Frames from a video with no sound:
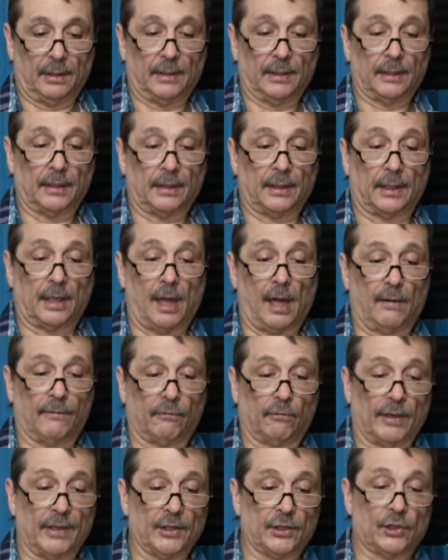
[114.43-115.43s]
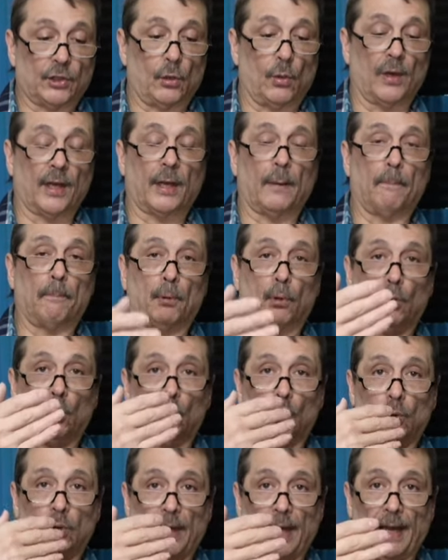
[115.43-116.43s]
to cover it so it can
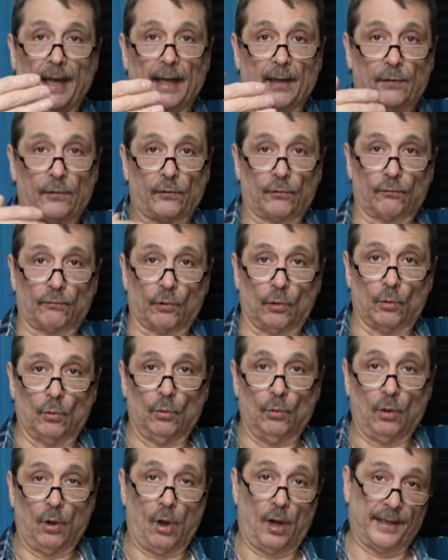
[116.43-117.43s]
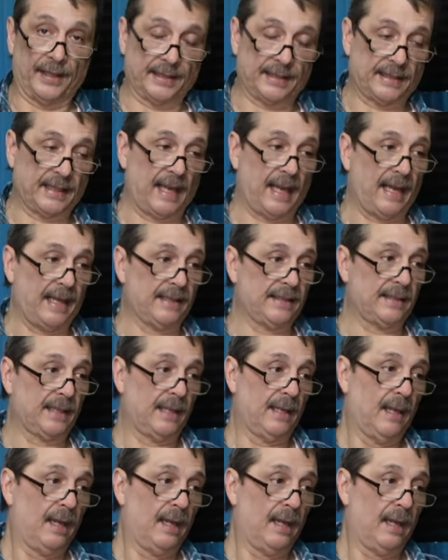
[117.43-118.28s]
pull air through on the sides.